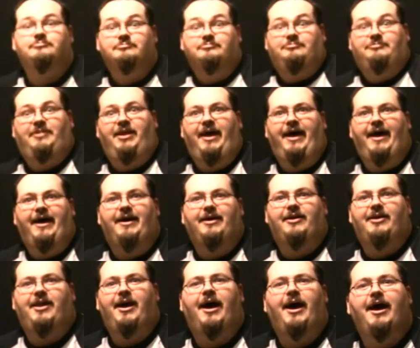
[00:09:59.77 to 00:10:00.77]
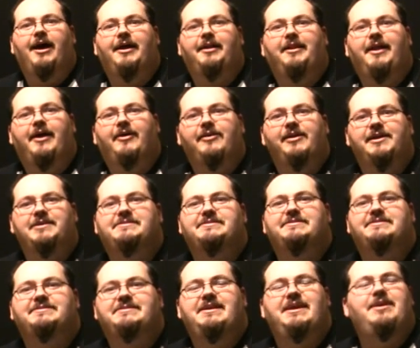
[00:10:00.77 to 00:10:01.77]
Yeah. Ah, God, now they can
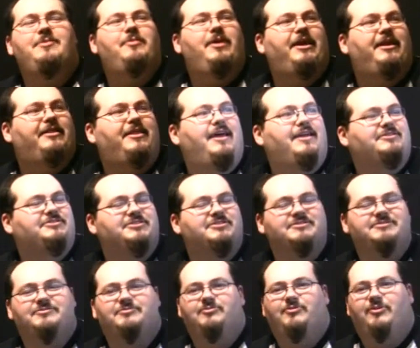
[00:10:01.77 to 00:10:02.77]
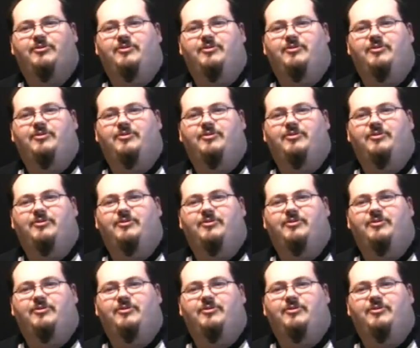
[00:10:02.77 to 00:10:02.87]
see me. That just...